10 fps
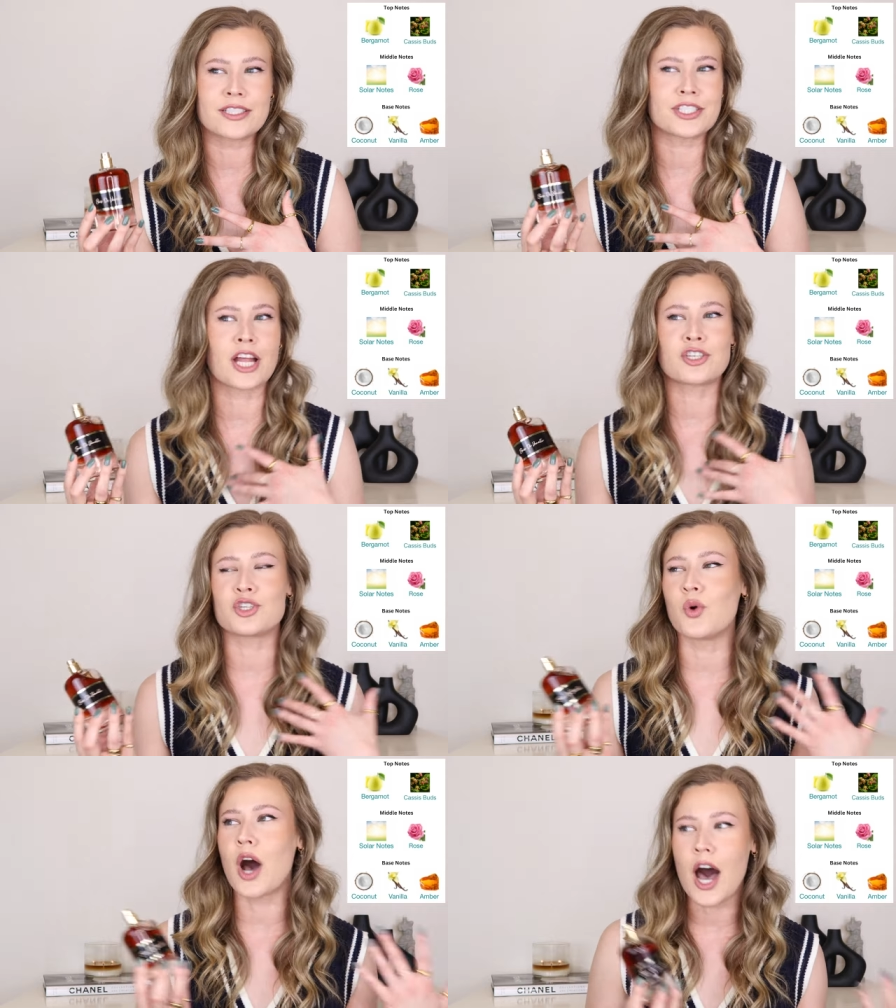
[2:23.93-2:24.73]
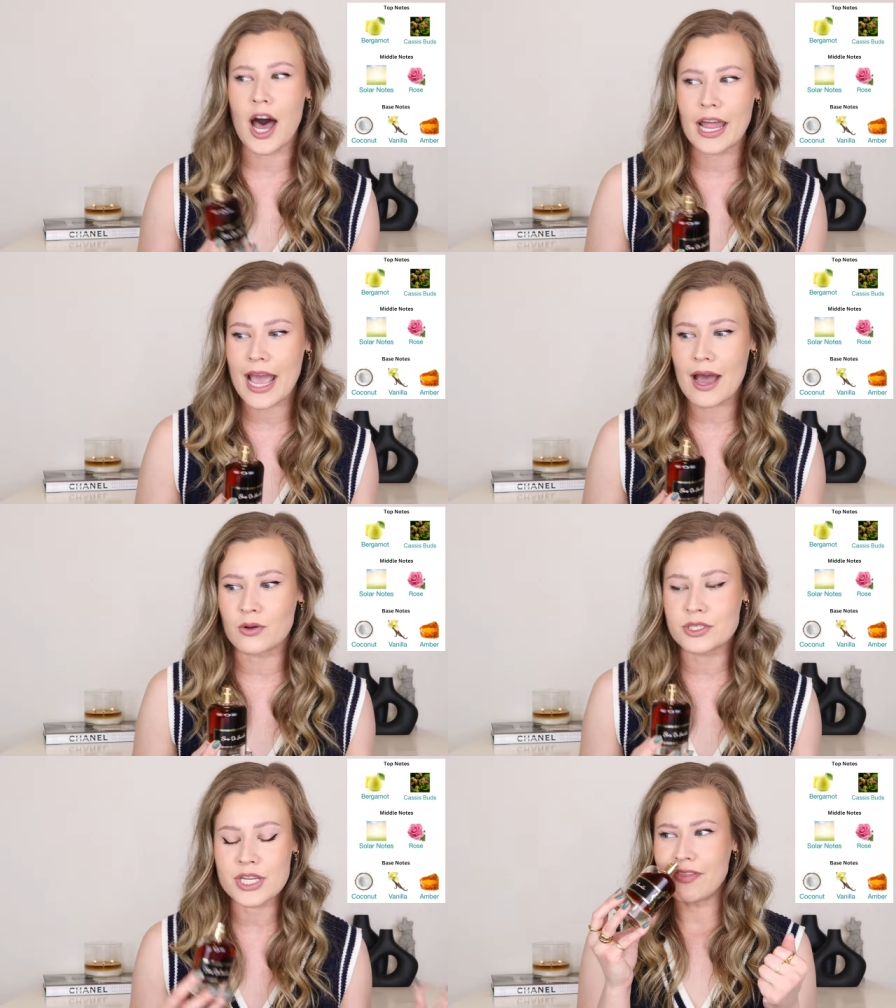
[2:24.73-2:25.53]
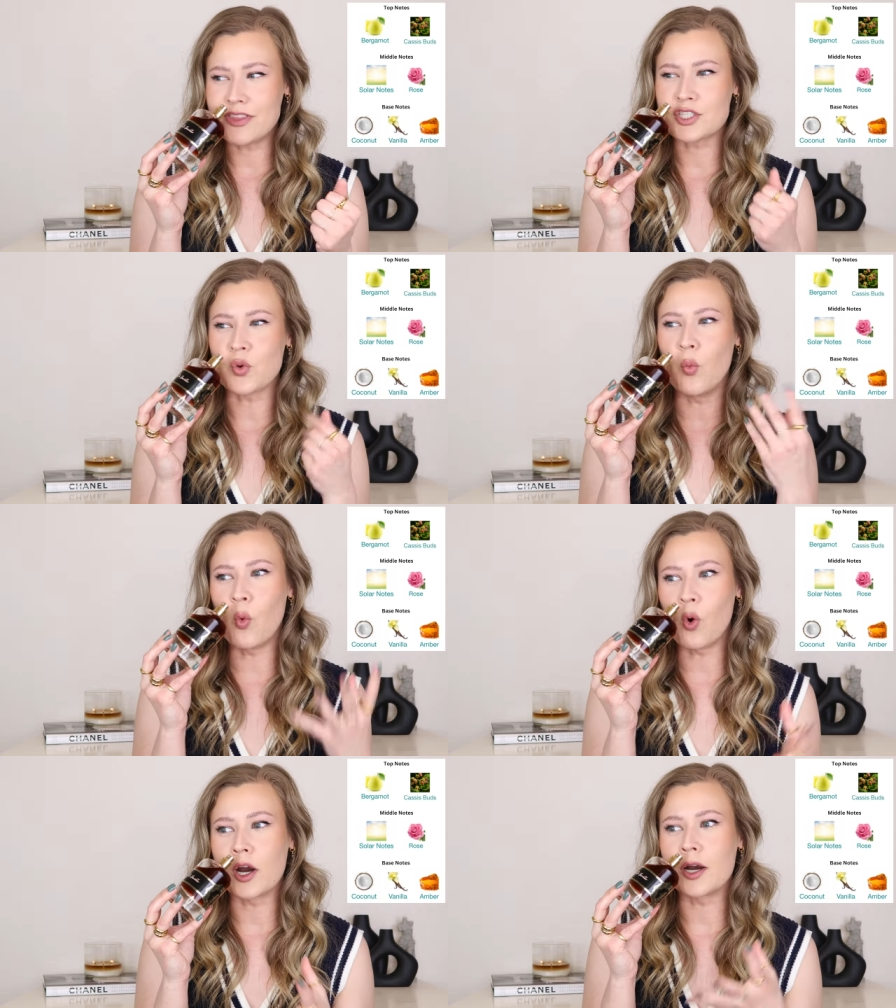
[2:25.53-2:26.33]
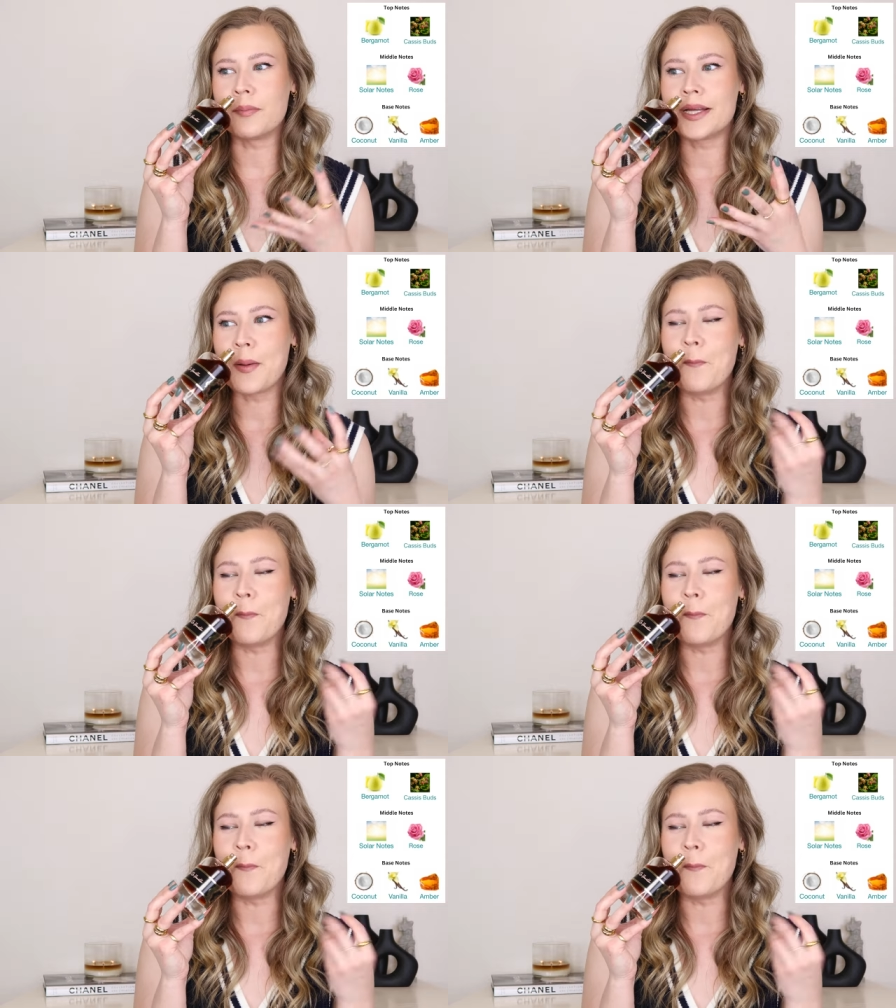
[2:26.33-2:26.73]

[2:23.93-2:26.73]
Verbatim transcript: it's not too hot out, and this warm